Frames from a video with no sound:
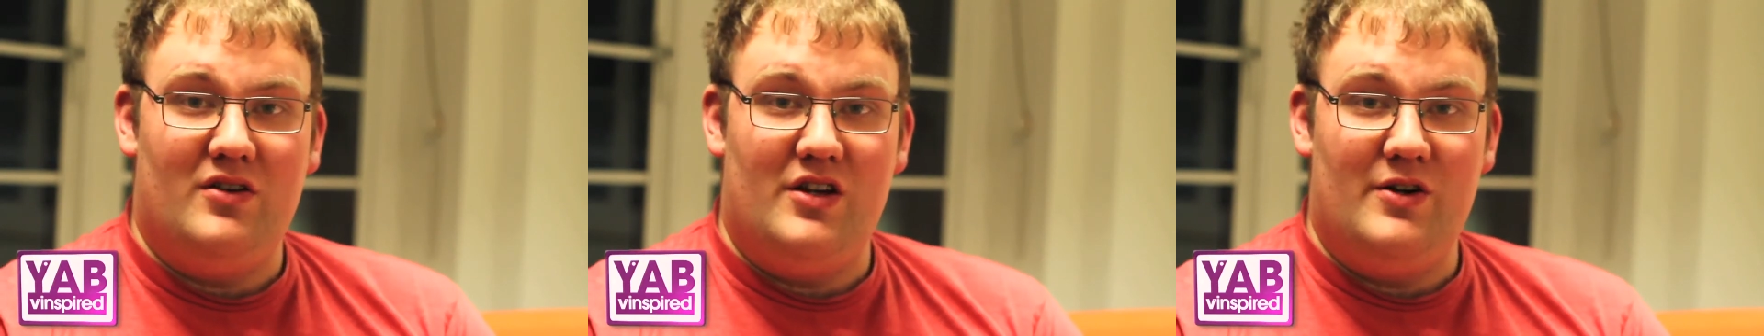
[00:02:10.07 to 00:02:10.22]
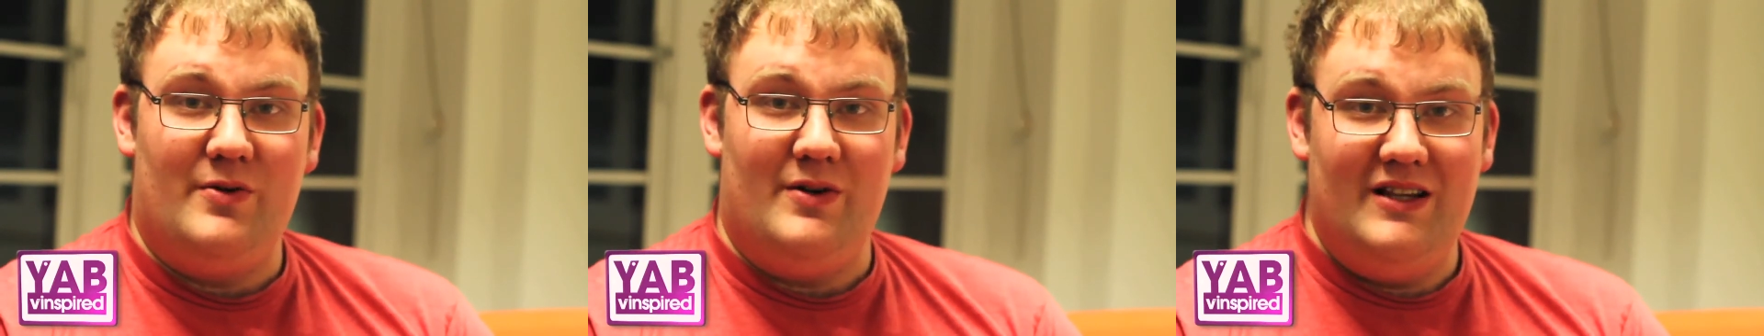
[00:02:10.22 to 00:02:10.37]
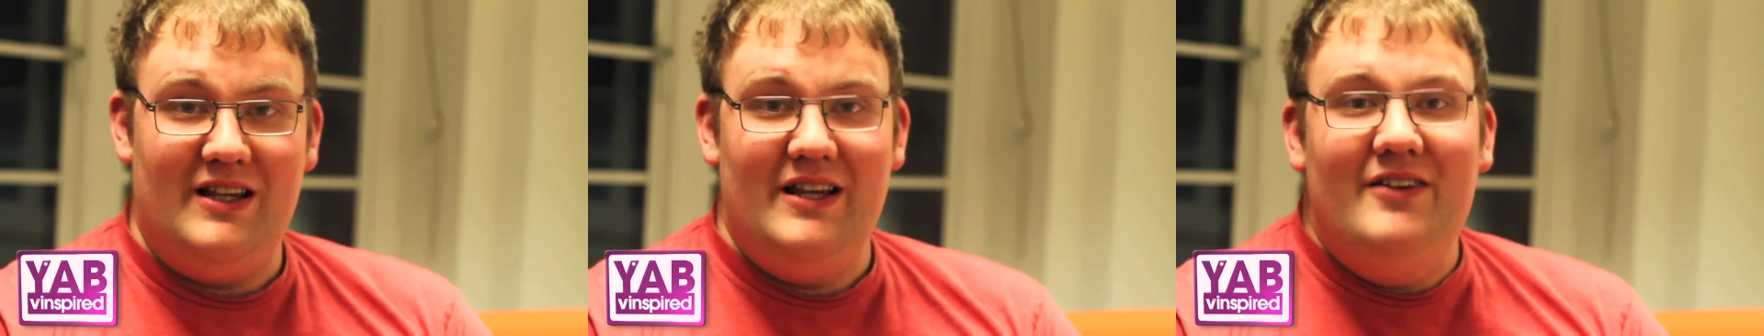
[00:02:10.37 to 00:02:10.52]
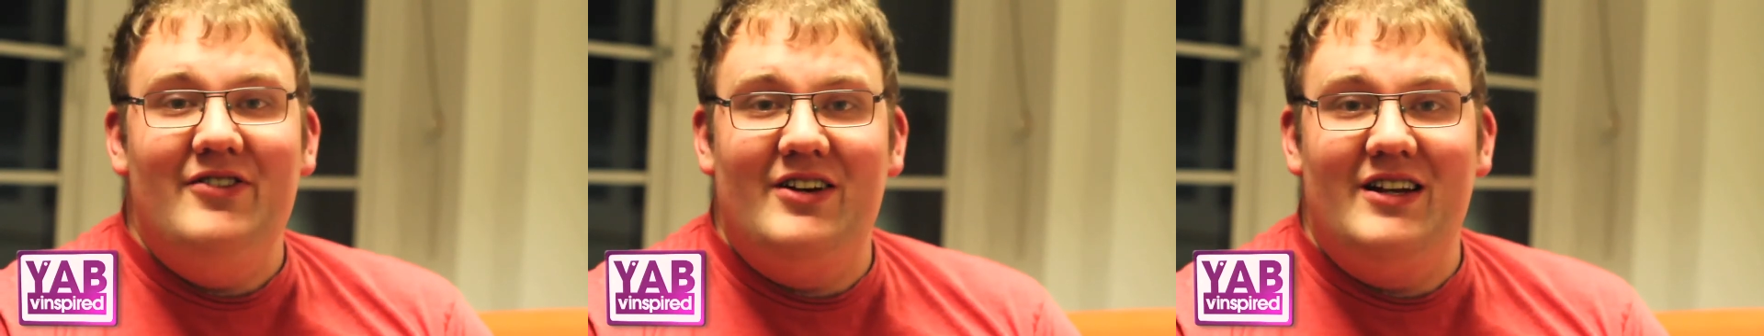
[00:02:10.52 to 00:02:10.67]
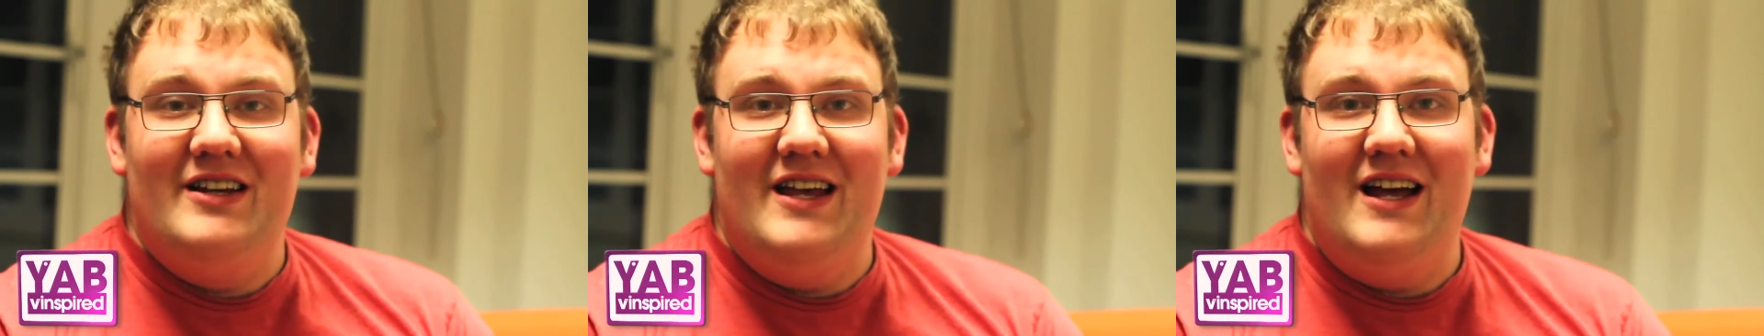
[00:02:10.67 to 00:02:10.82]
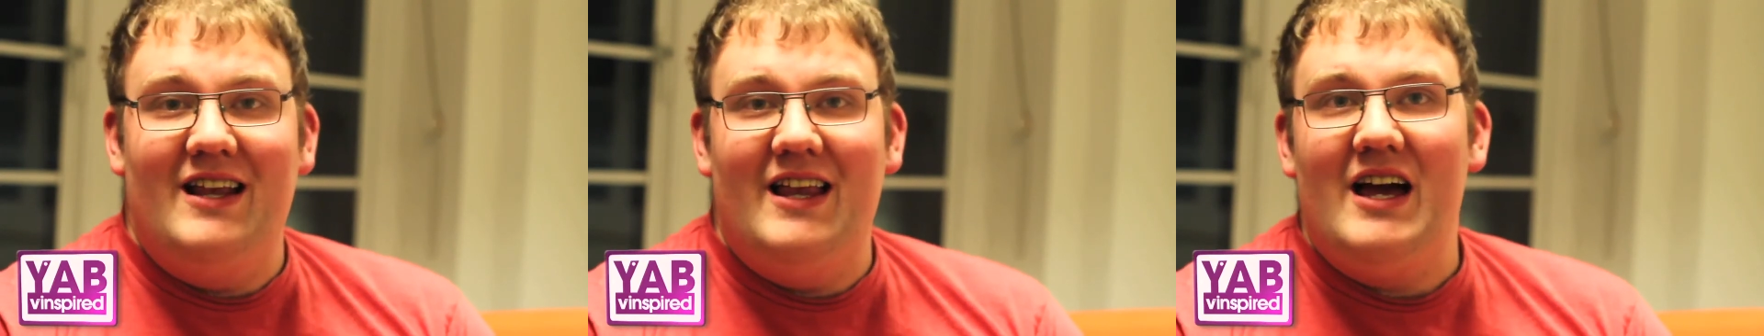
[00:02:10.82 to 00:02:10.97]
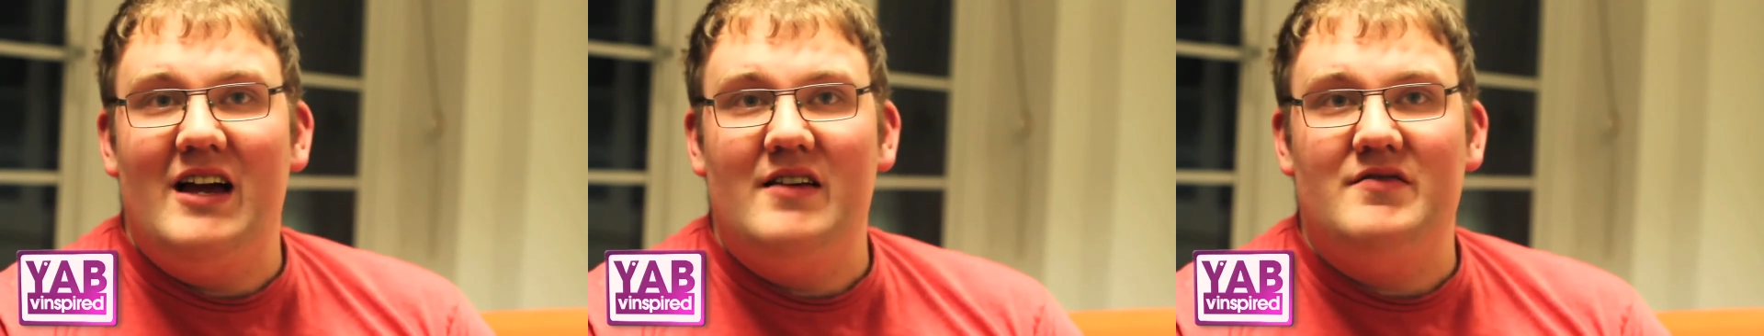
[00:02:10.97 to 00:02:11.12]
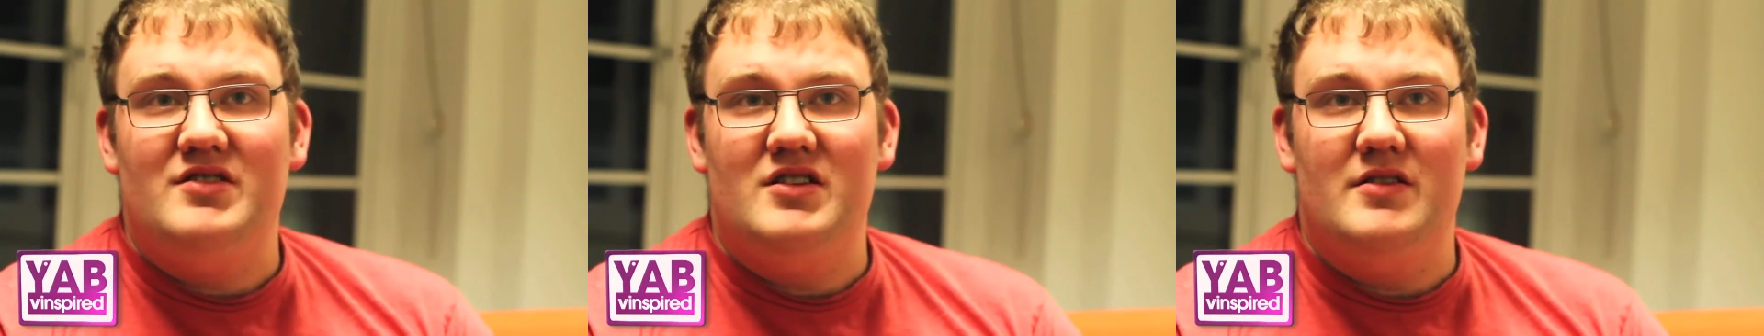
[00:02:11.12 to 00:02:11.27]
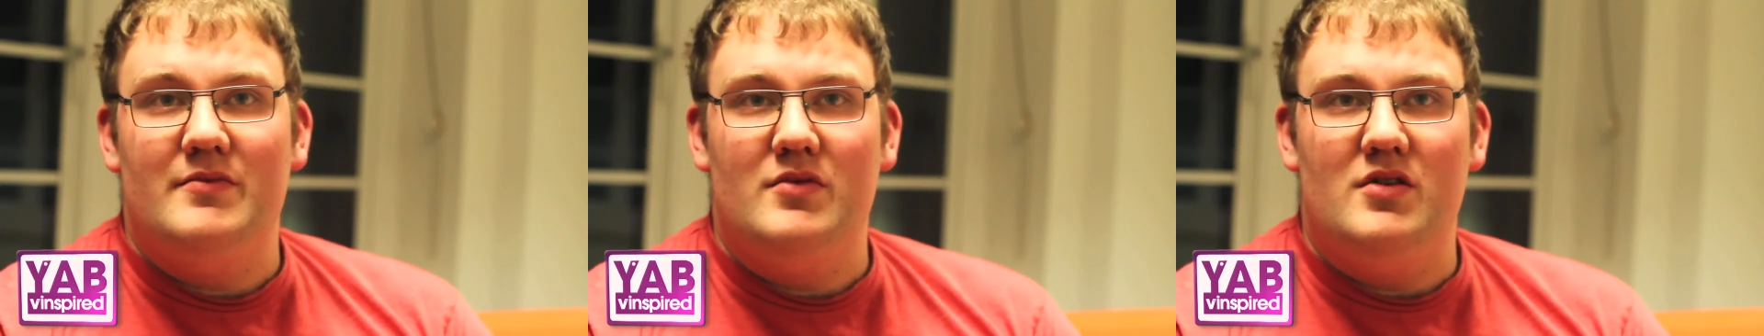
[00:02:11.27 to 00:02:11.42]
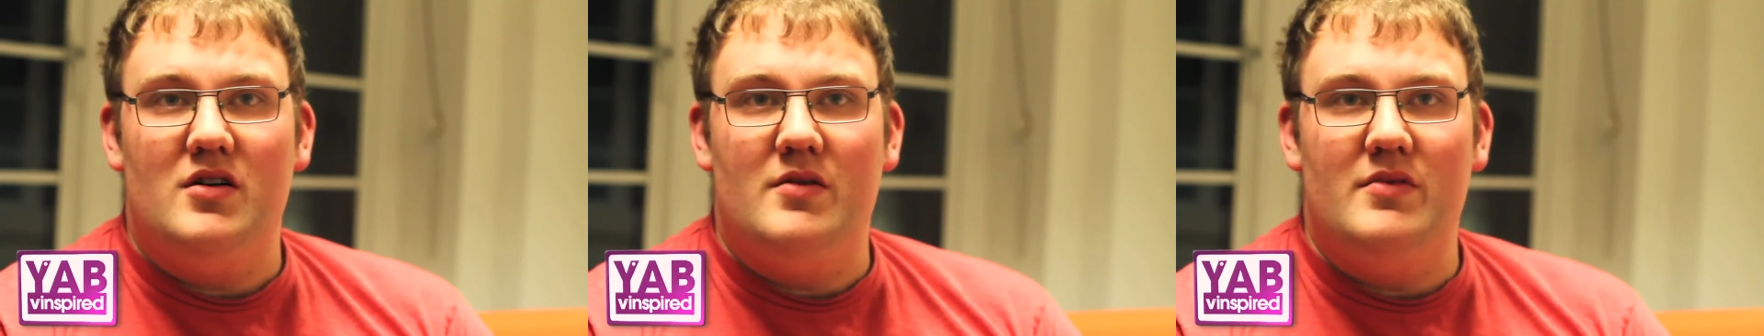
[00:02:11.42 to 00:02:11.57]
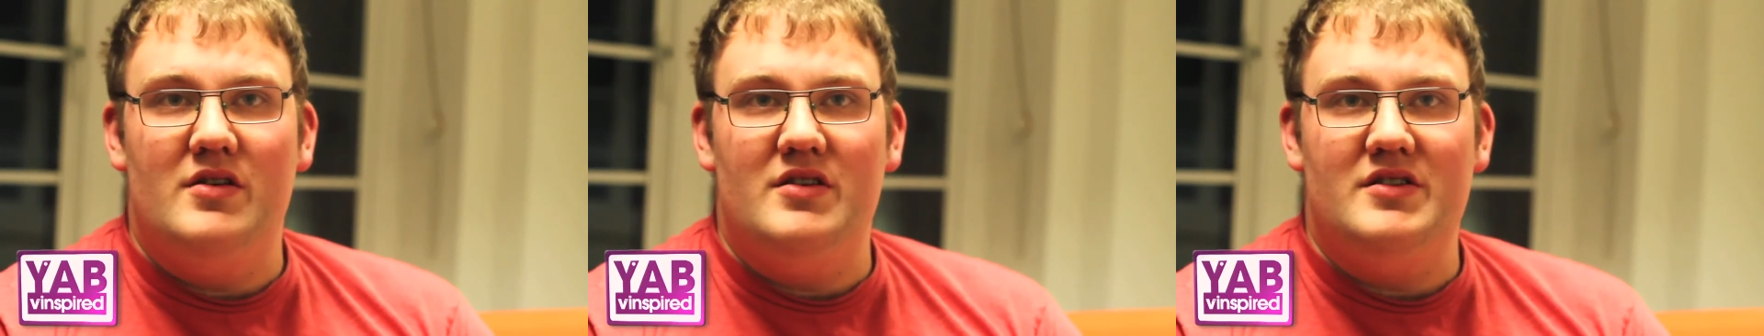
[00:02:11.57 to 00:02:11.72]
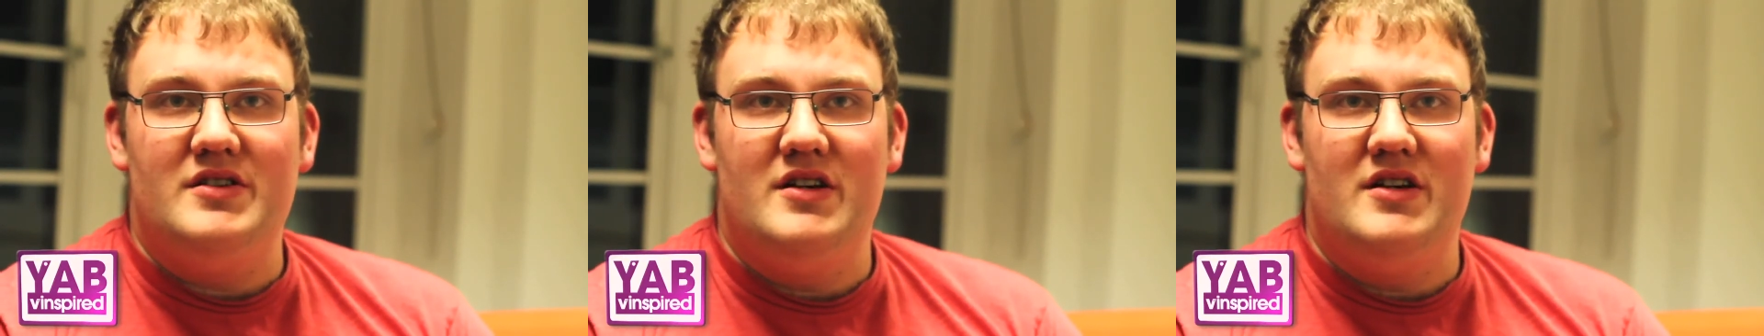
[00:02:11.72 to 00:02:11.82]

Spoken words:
who are living their lives at the moment.